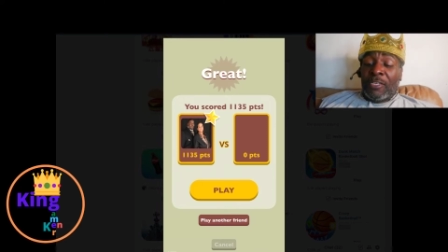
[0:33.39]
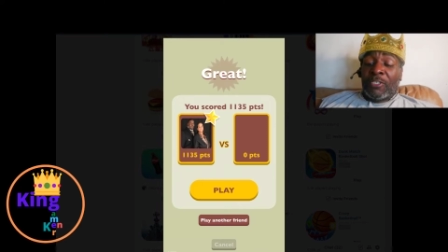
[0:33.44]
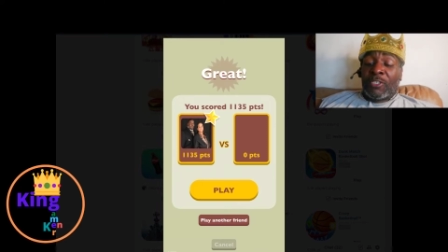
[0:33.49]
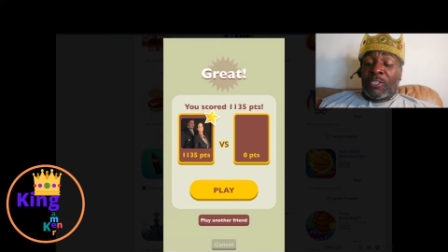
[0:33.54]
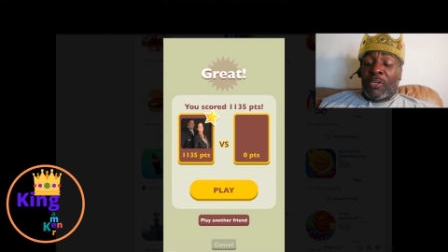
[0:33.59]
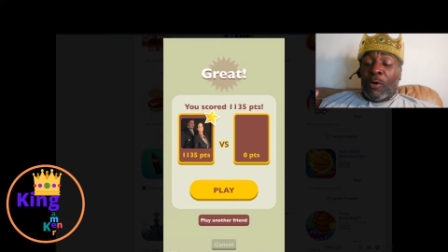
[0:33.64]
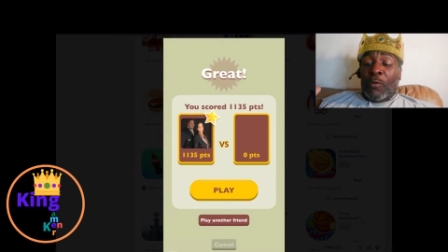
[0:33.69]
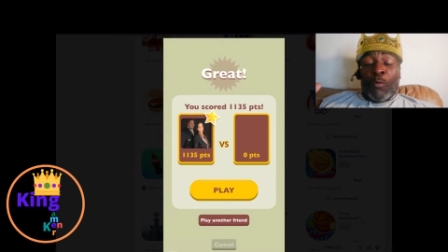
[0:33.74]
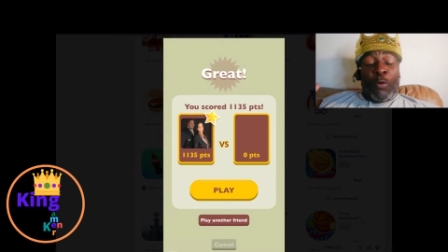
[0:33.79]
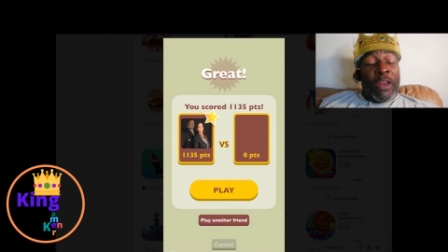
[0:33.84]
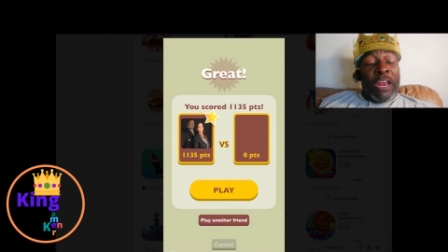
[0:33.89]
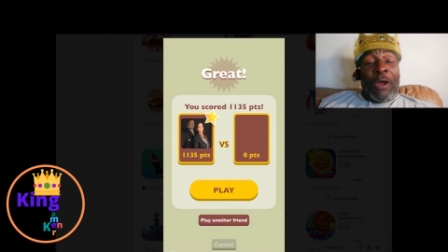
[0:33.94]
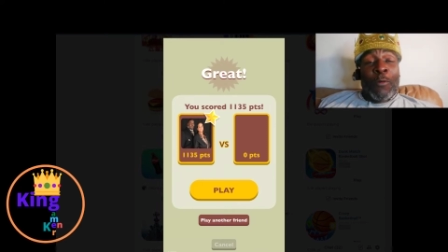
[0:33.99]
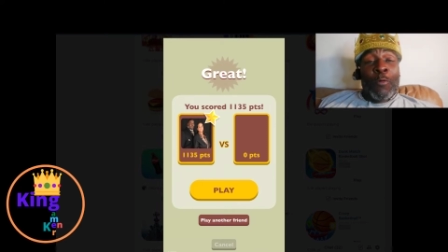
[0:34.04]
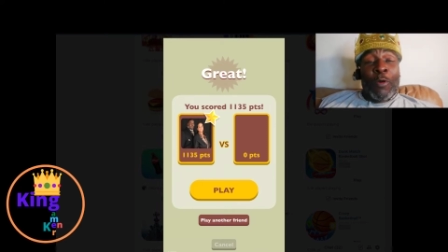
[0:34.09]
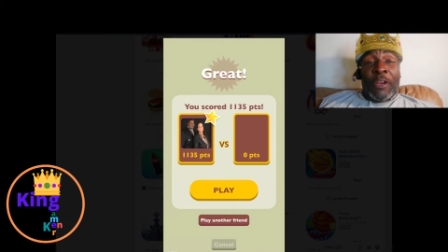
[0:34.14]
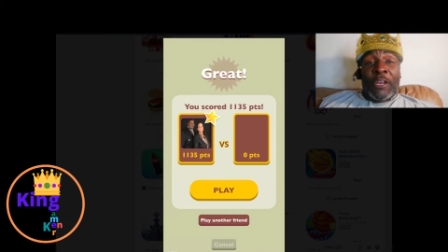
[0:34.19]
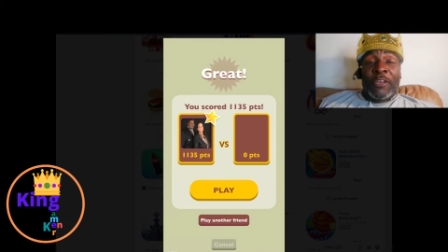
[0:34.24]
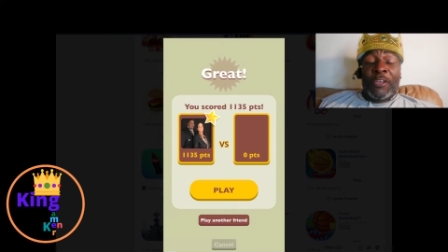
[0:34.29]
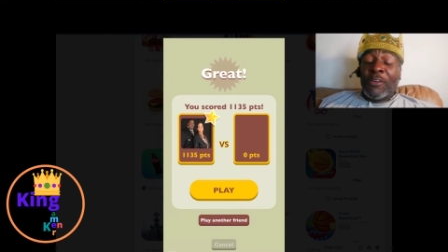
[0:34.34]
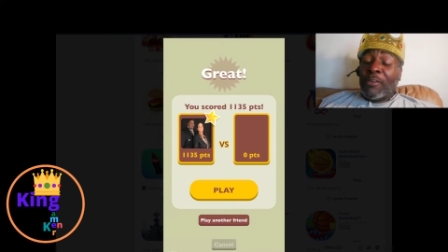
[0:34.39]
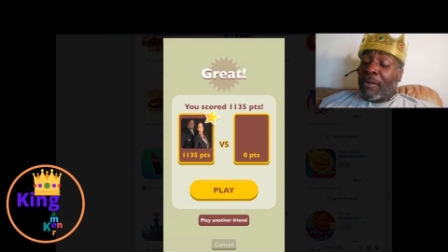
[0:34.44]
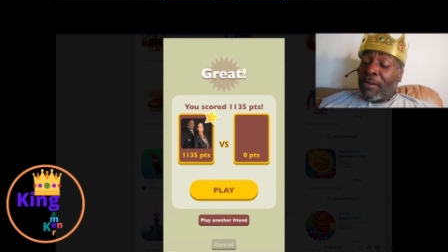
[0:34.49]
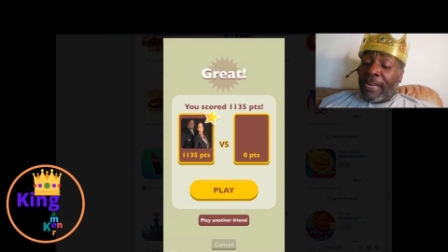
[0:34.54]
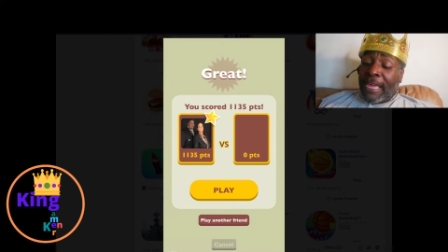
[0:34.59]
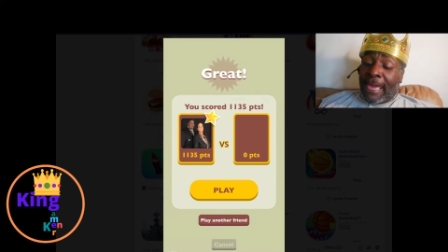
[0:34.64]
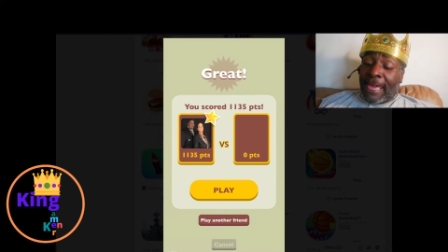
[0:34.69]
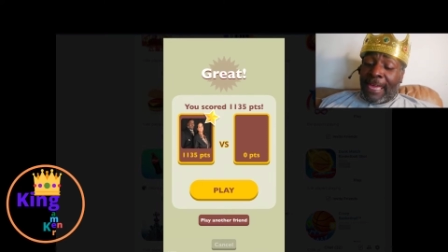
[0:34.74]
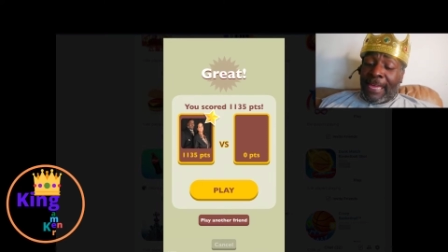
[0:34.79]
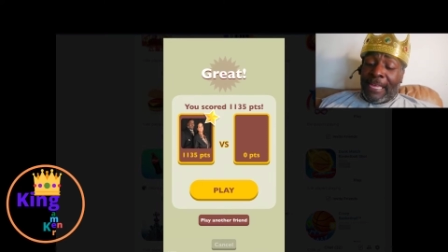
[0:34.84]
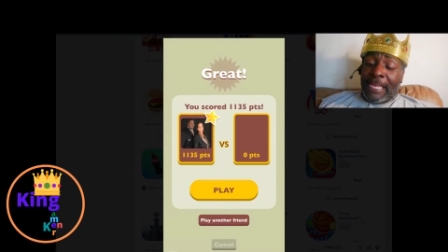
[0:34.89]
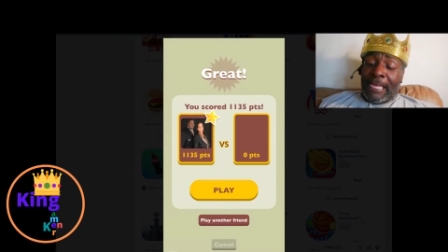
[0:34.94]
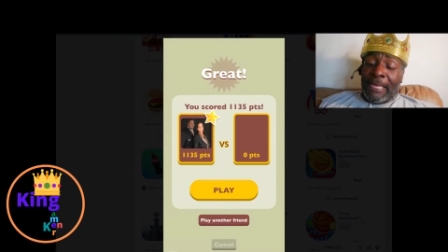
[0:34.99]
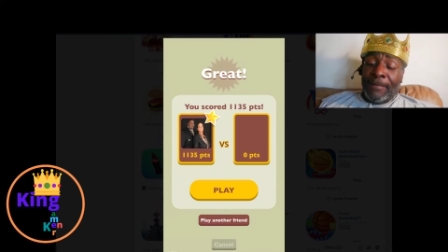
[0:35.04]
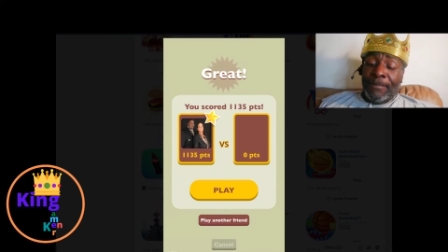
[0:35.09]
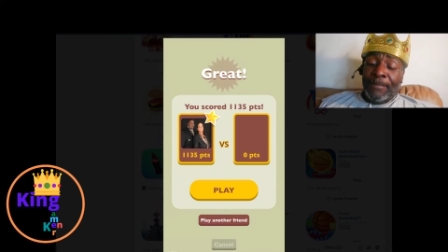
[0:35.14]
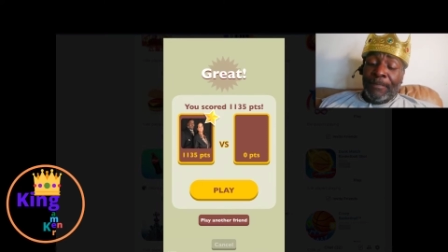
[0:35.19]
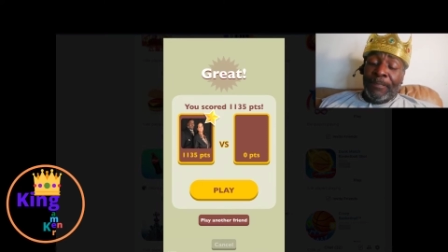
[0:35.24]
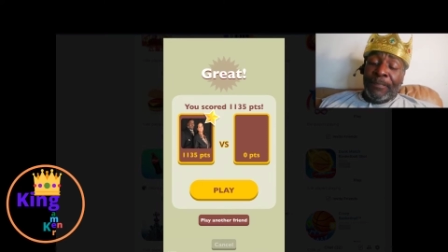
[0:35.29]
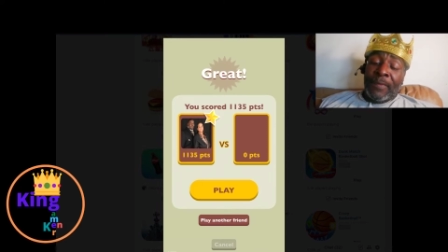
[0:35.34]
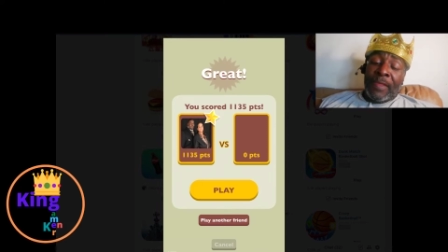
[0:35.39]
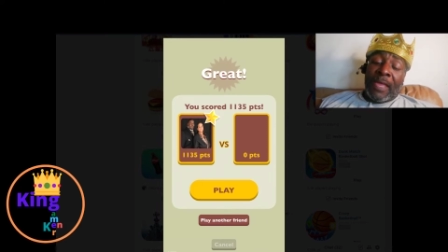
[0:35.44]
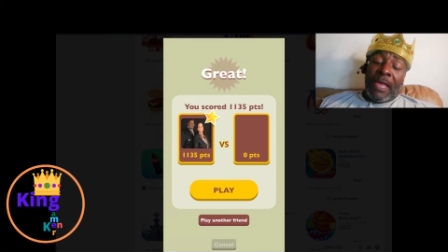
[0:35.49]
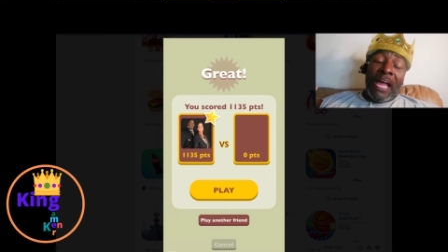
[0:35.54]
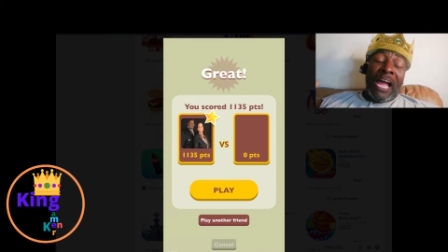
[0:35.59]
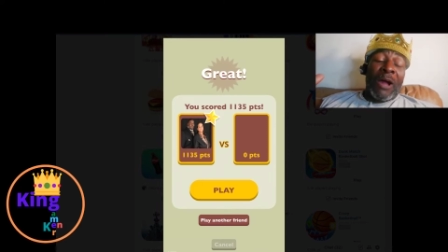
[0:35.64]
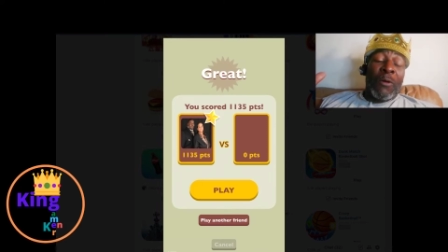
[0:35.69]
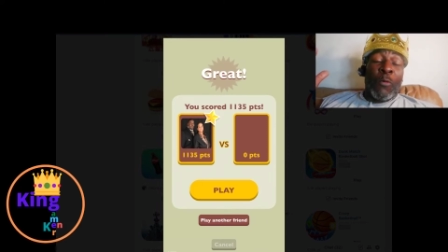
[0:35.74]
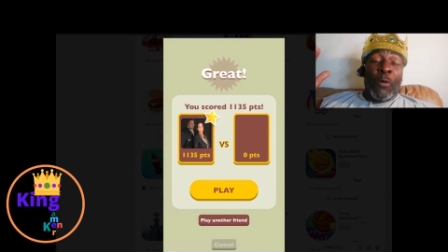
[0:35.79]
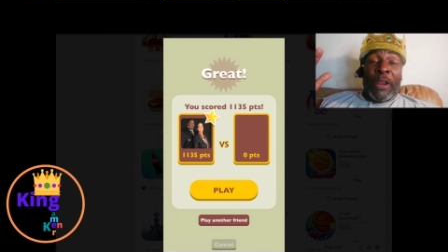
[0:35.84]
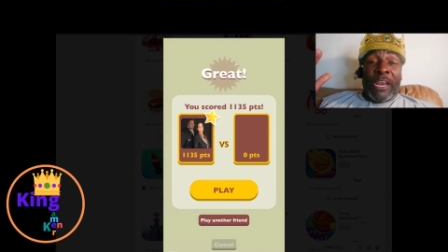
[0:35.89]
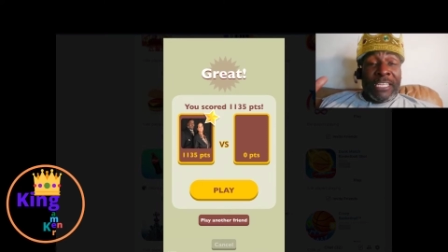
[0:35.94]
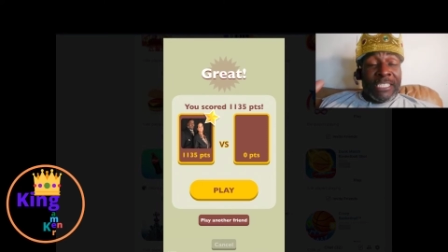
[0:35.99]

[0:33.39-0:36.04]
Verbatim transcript: So what I want to do today, I want